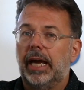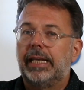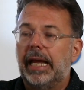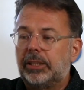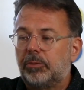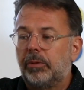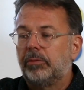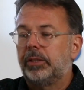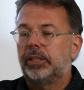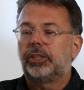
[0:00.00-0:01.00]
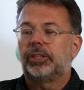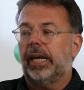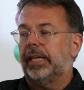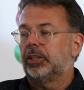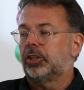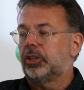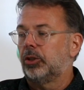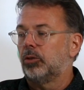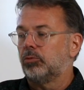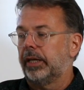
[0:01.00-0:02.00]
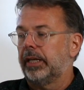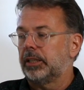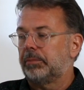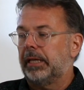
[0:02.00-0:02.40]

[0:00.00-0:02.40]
And that's when we changed to ringers.